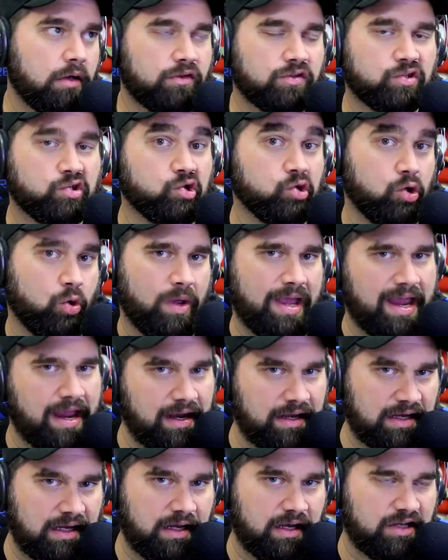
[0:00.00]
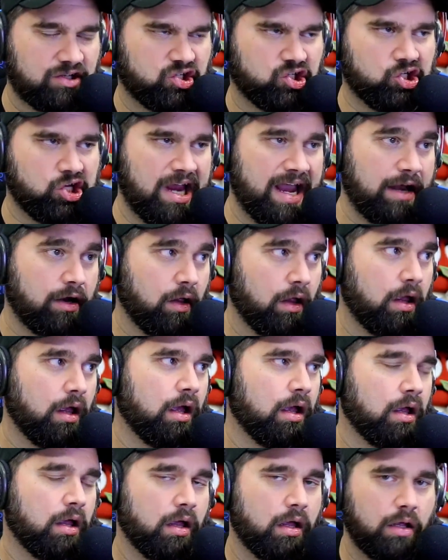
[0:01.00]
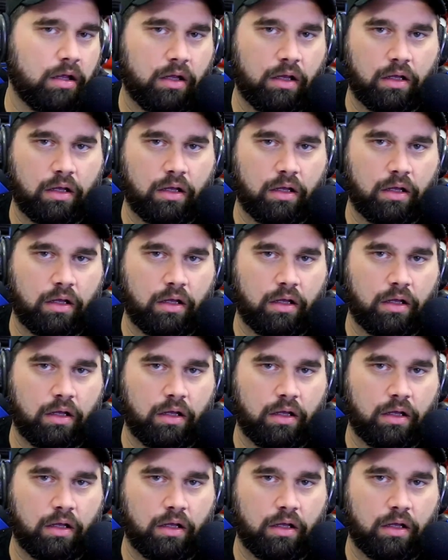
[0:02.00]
screw Andy and his channel. Oh,